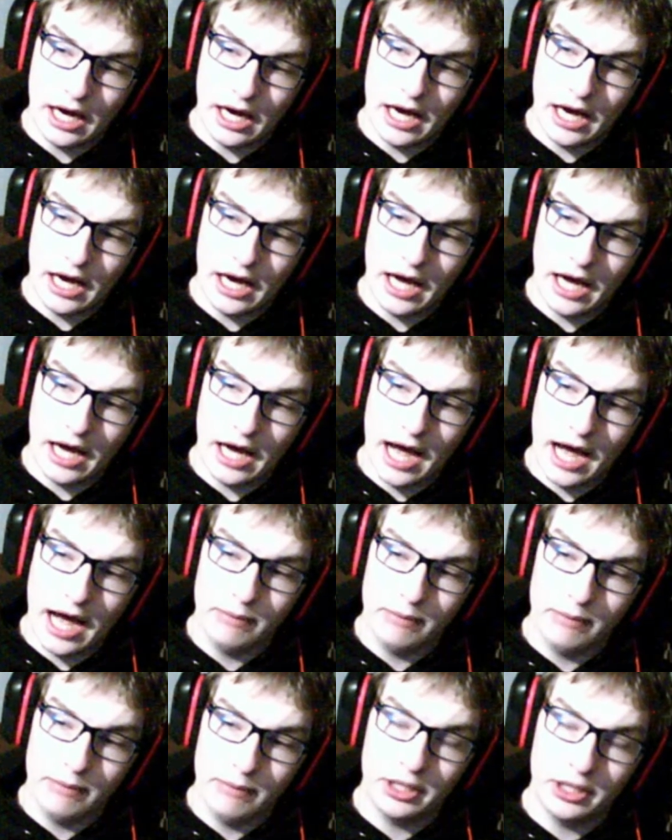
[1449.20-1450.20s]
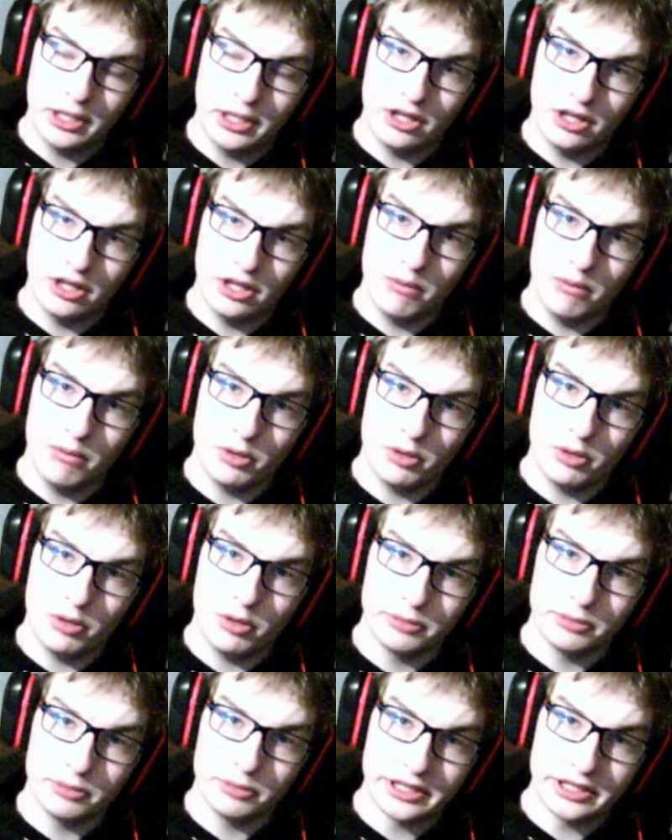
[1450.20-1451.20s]
I make a lot more
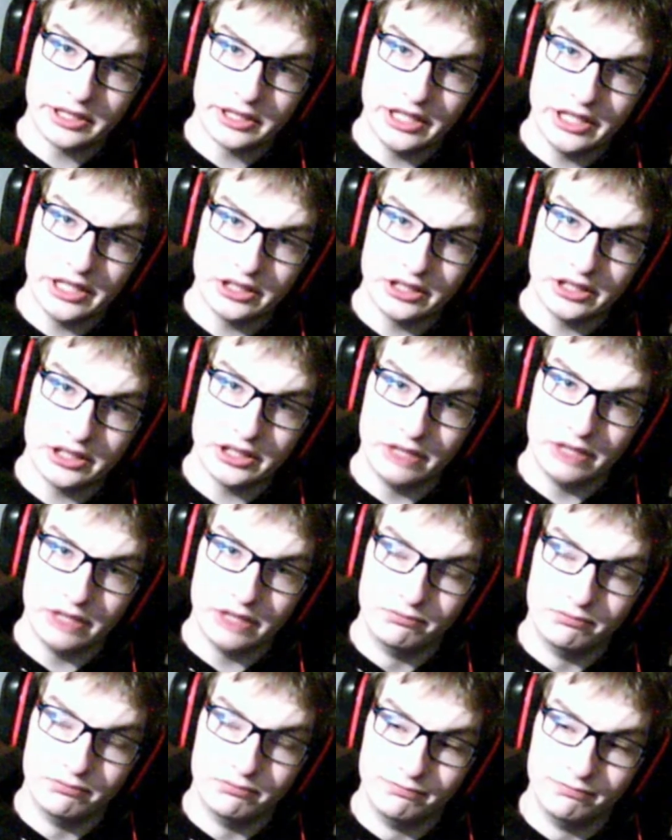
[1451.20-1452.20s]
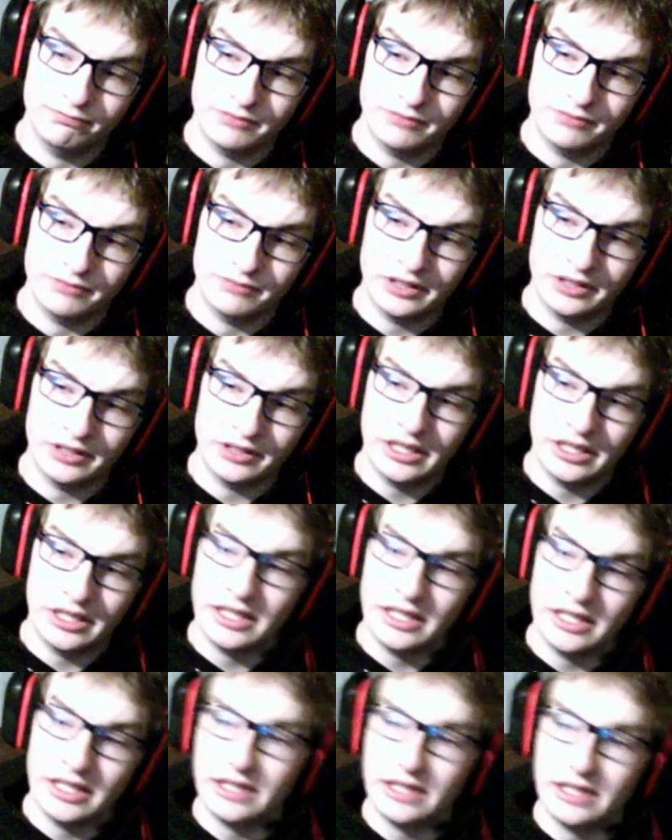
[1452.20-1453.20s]
mistakes than
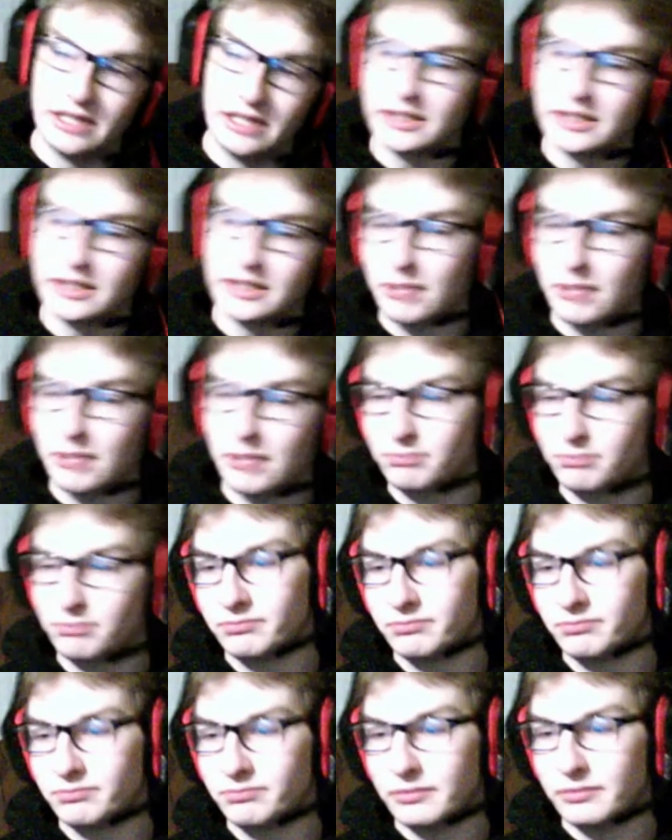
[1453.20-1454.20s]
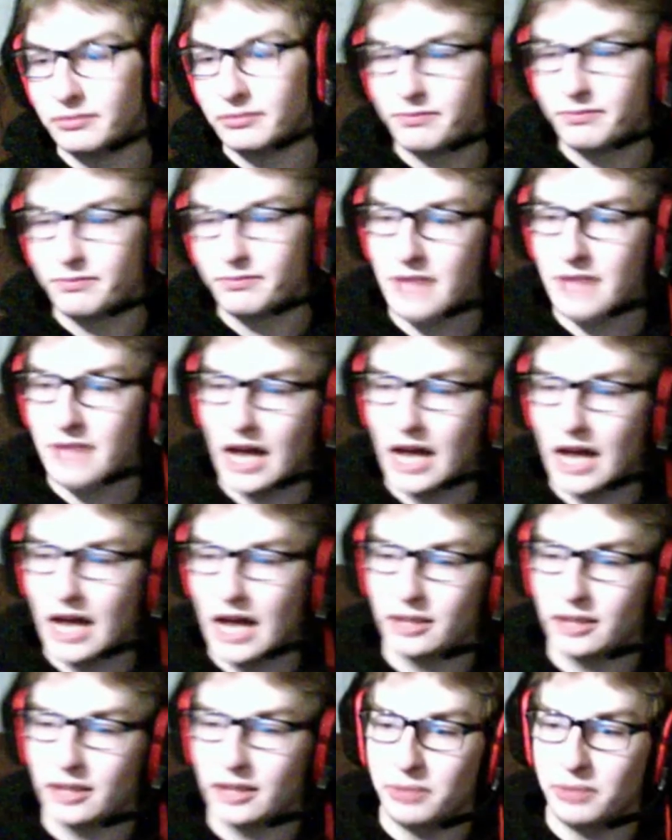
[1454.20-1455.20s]
some other
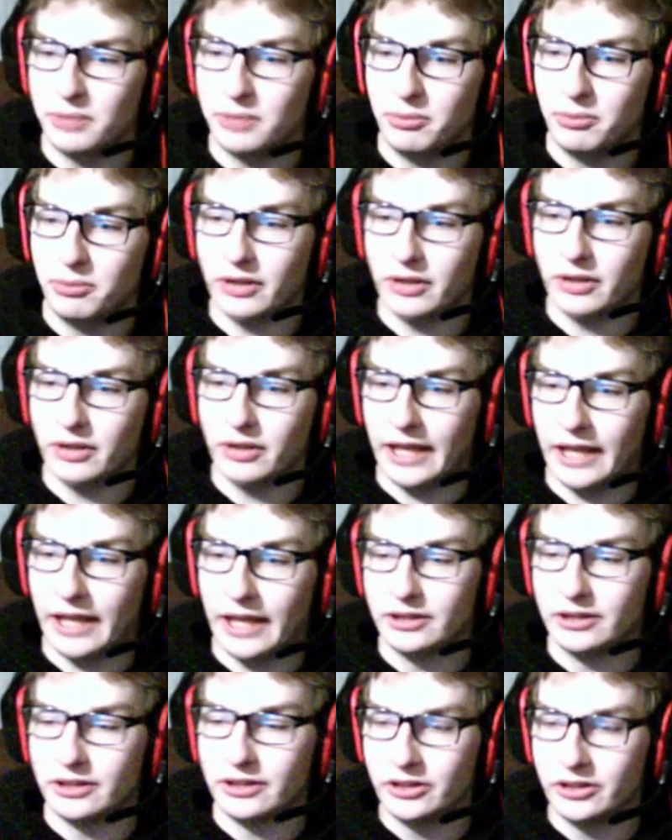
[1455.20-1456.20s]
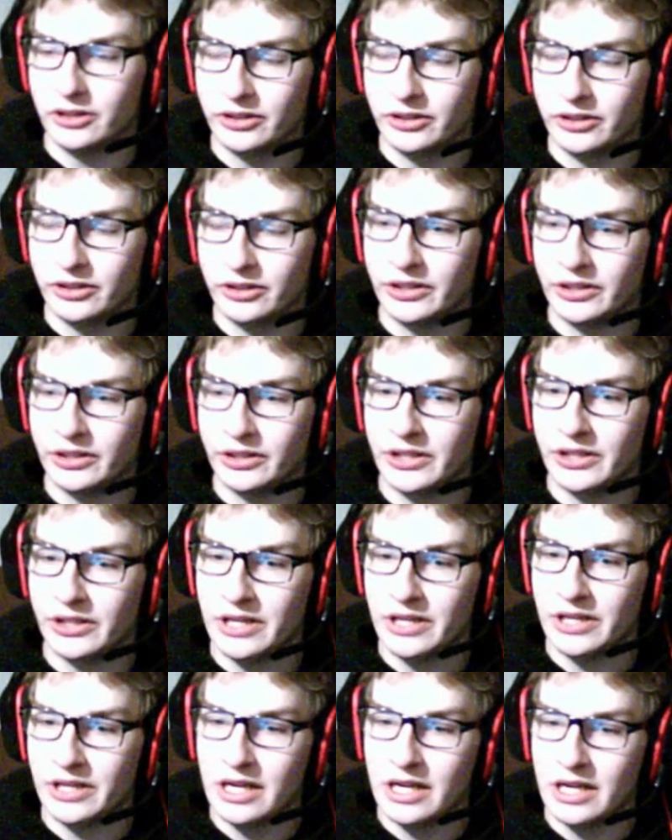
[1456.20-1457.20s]
people, and
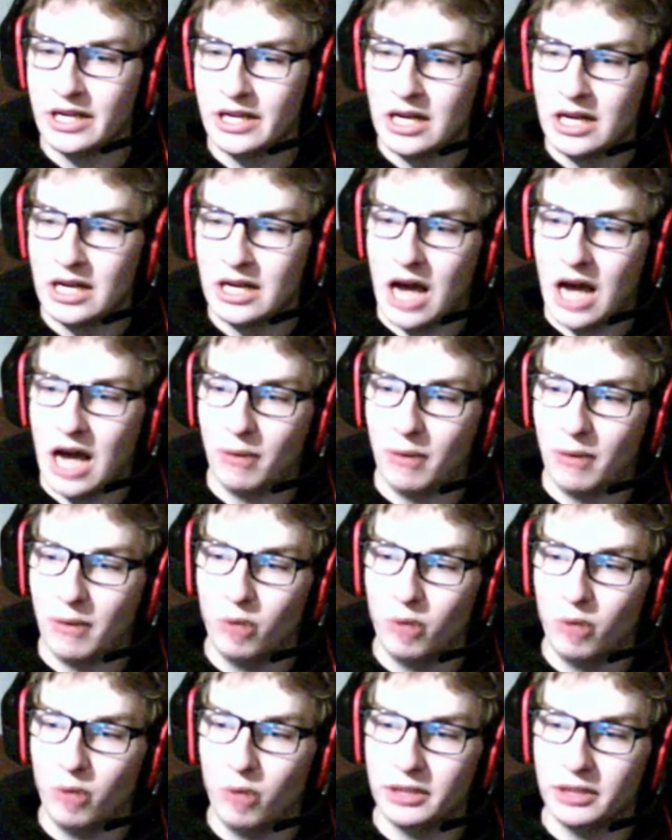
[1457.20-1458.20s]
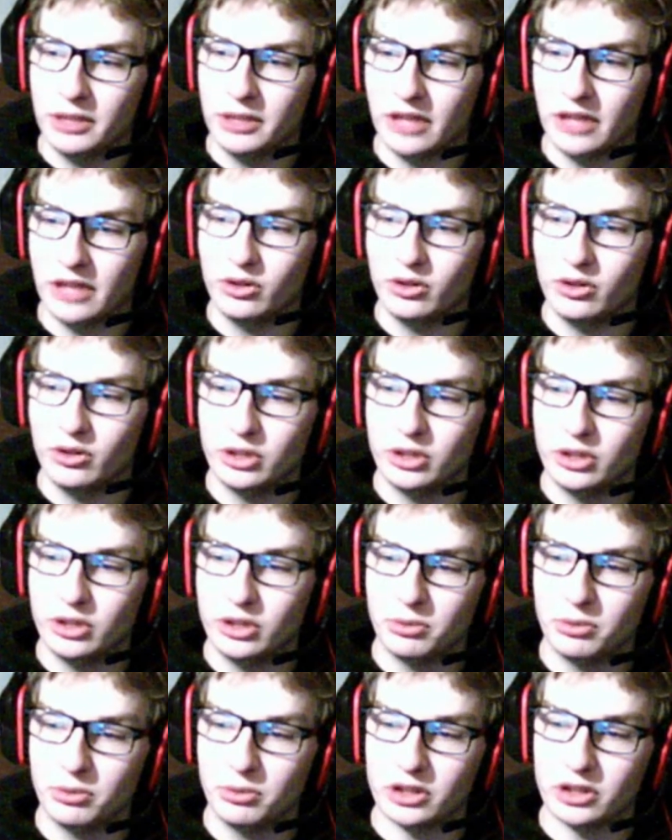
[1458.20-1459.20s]
I'm hoping that YouTube will
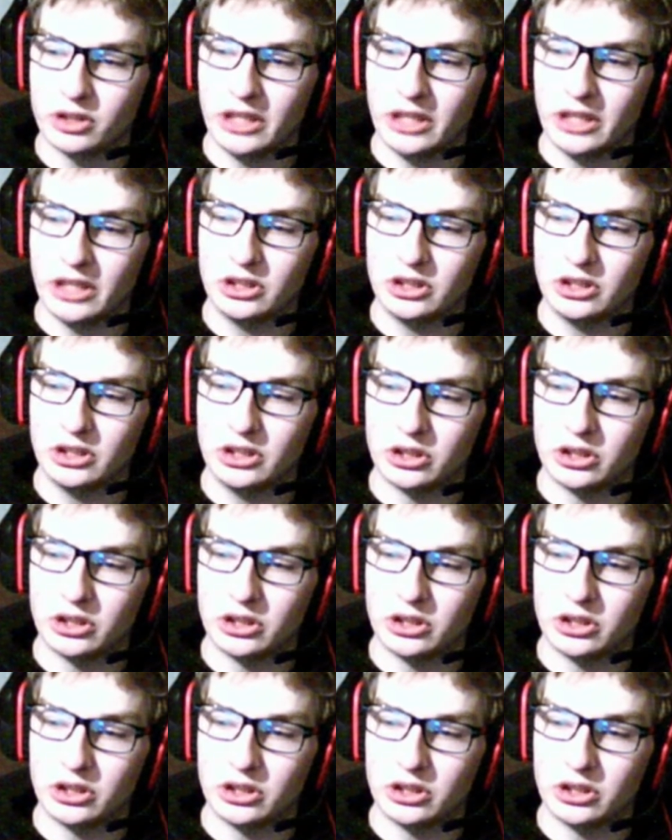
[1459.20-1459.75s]
change.